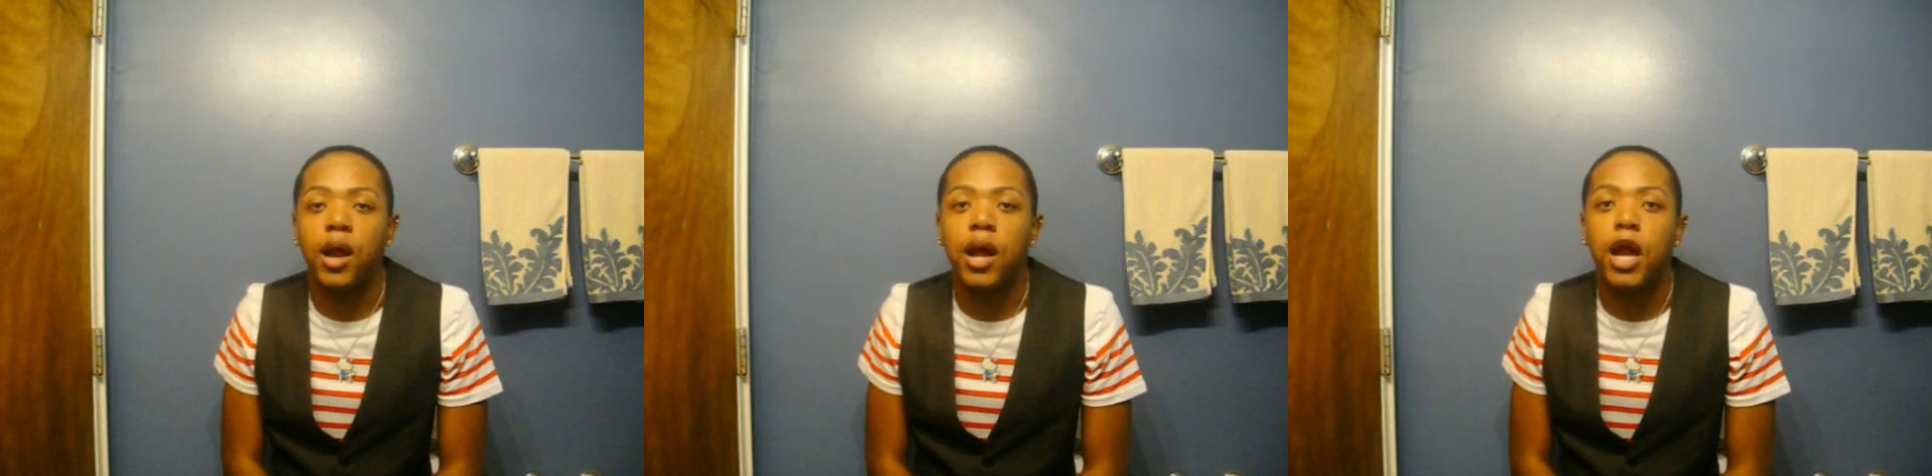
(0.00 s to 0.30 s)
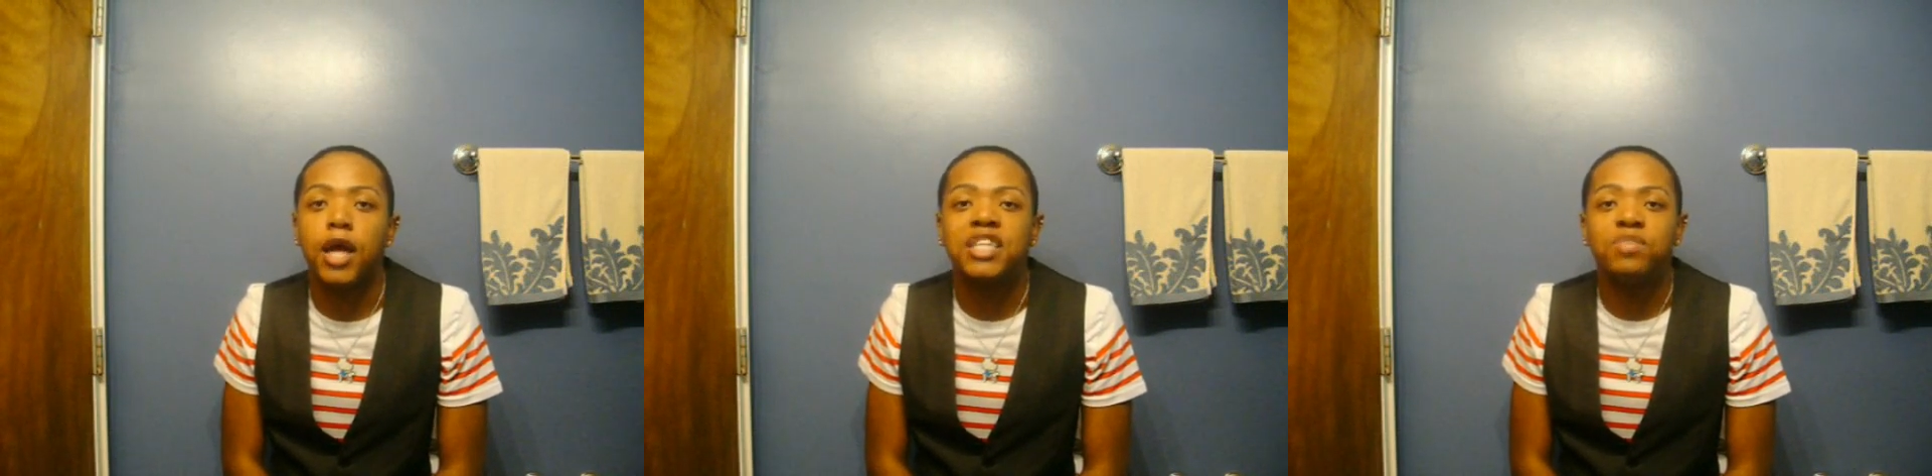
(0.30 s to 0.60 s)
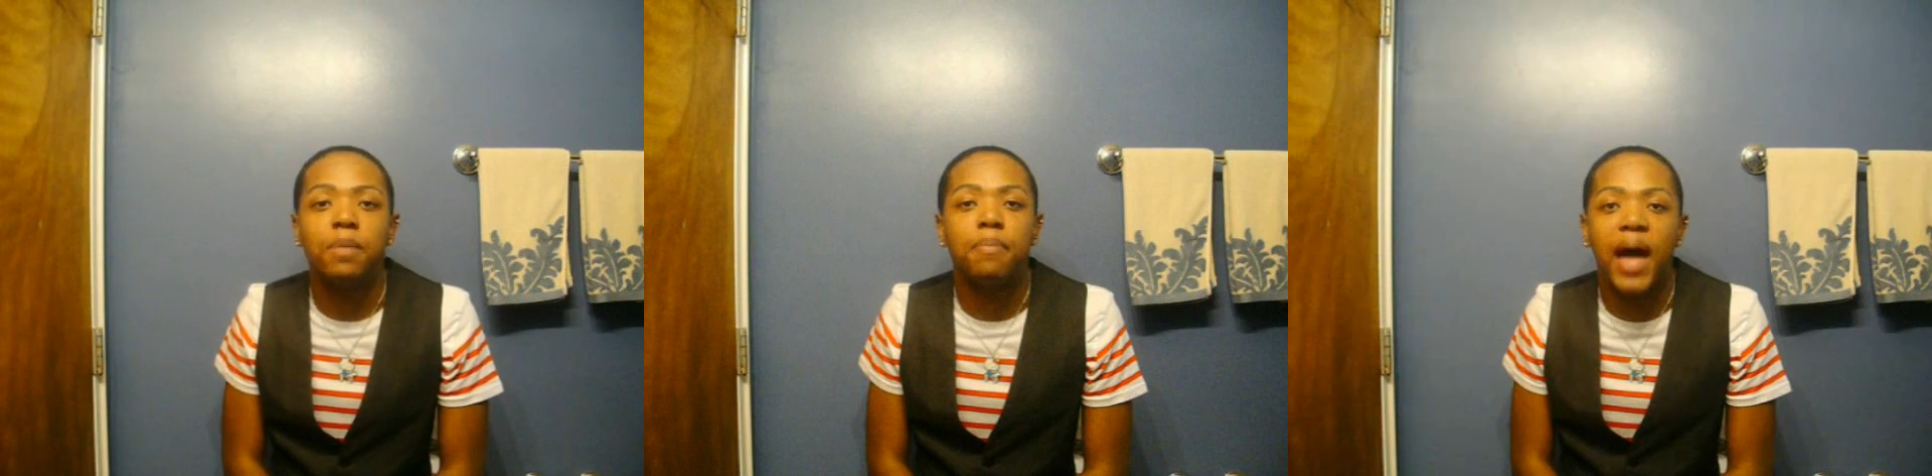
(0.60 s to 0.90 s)
in our hair
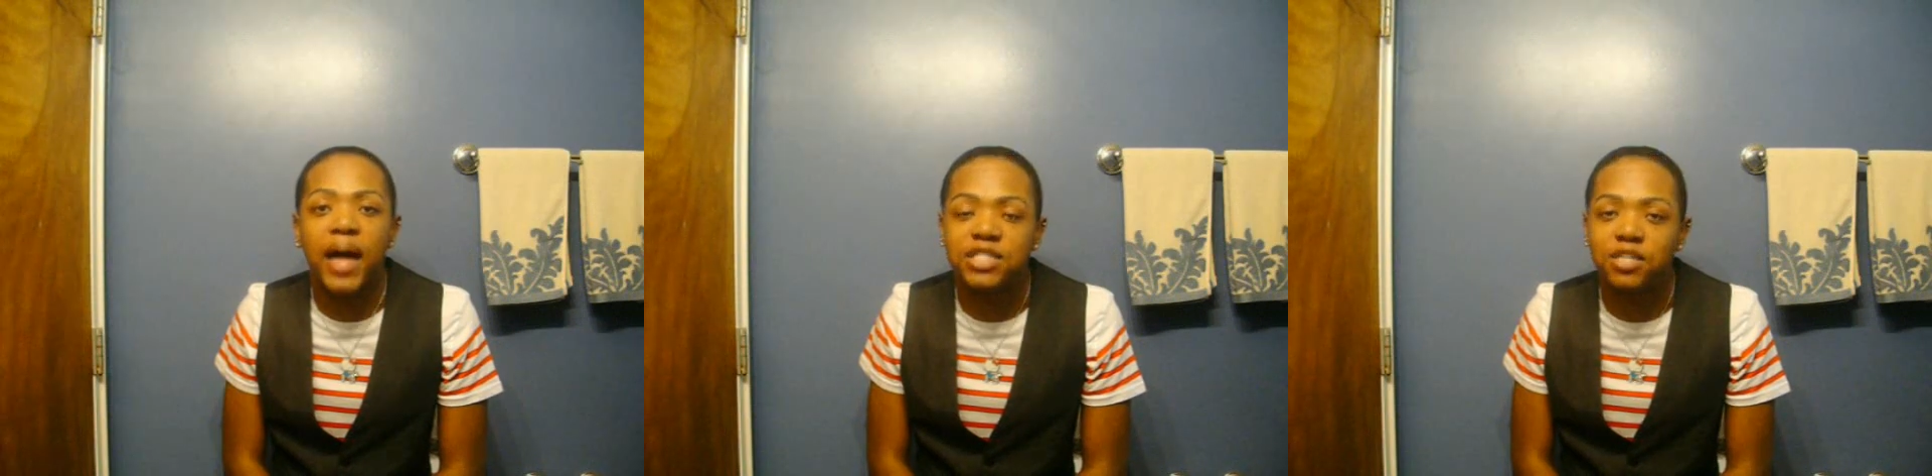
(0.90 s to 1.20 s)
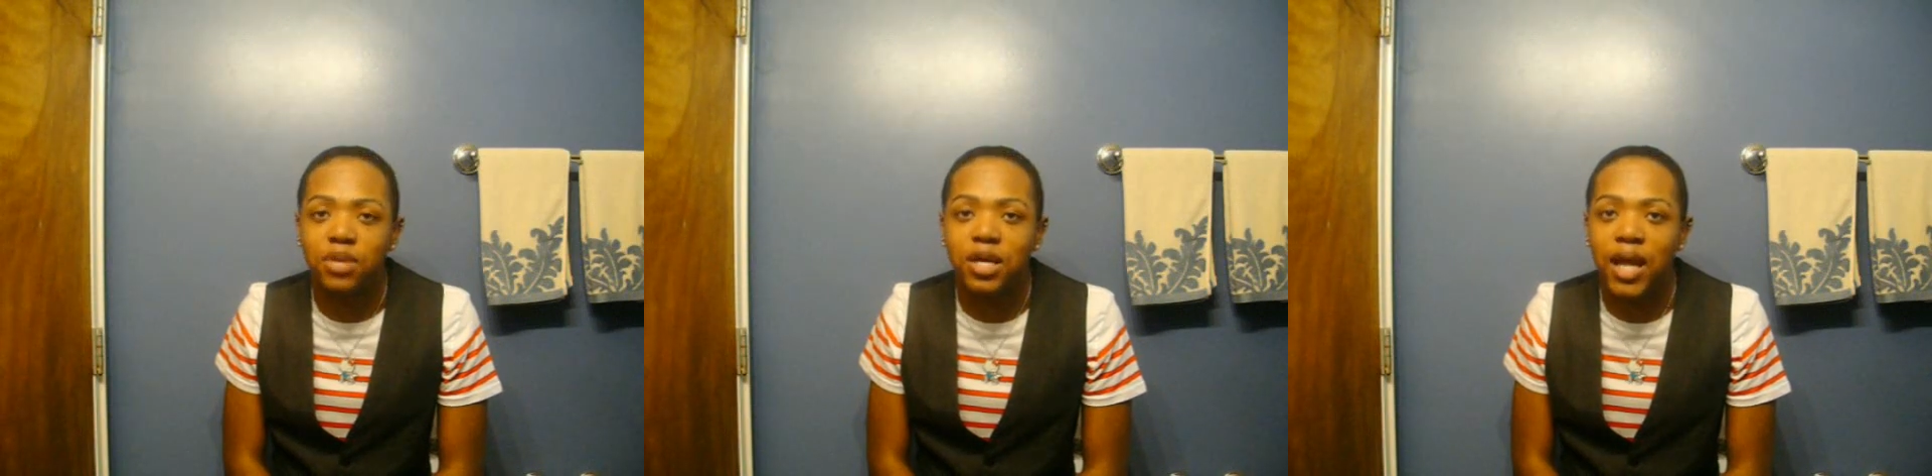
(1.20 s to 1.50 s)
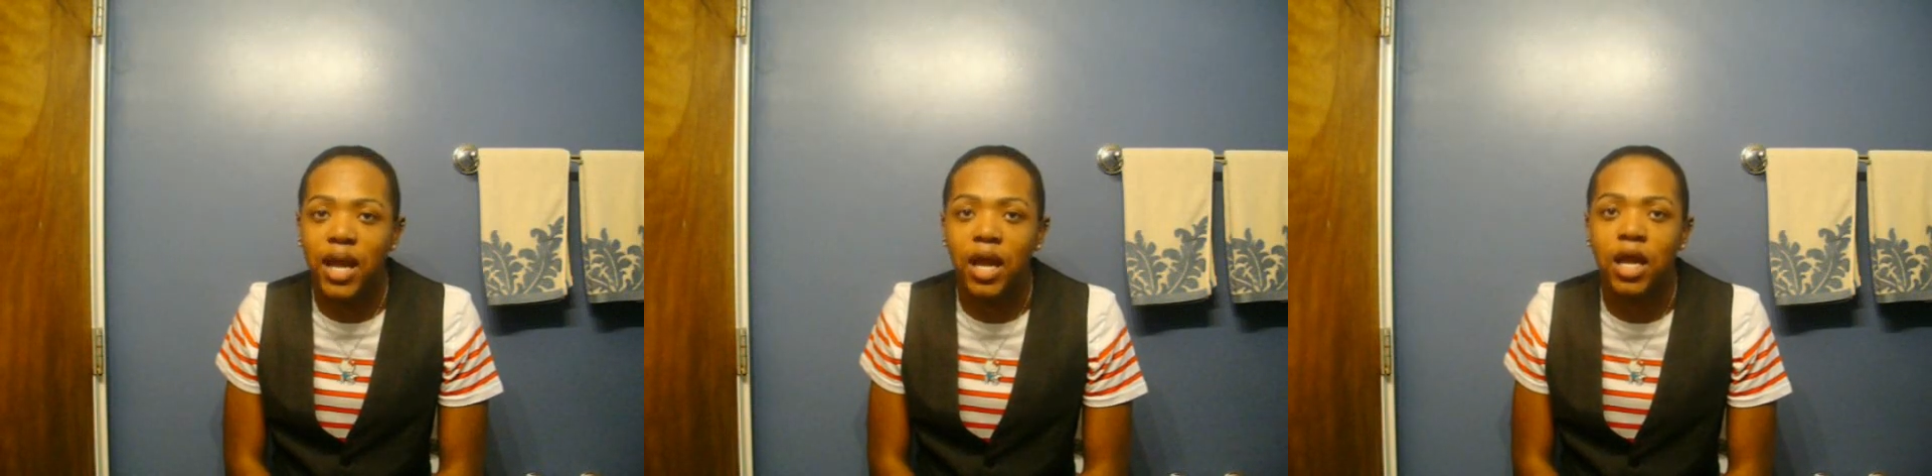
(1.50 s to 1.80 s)
as we
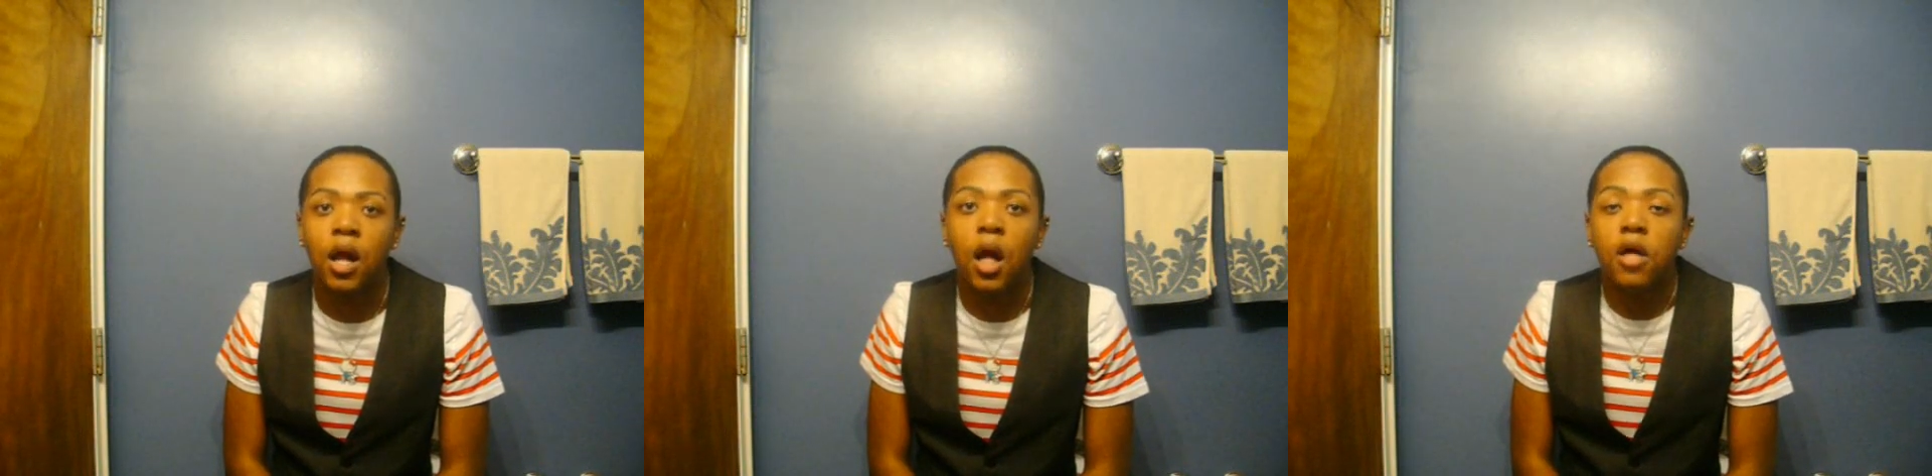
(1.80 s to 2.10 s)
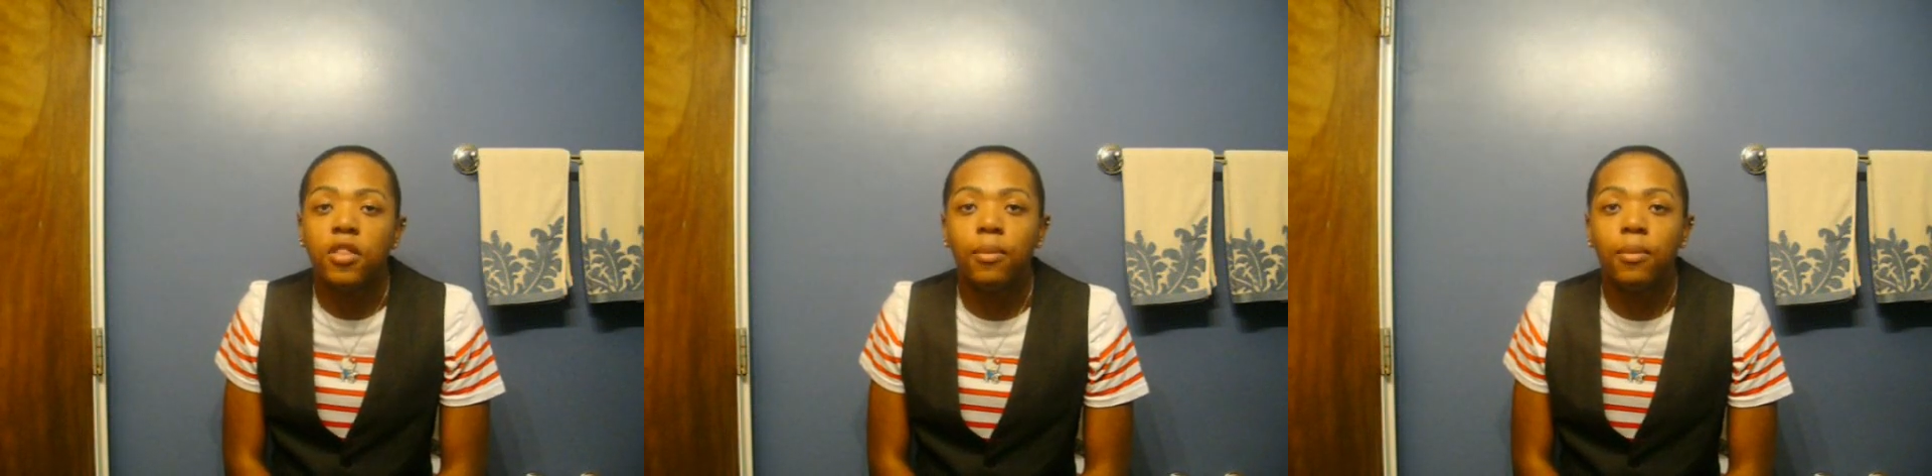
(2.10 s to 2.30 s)
possibly can.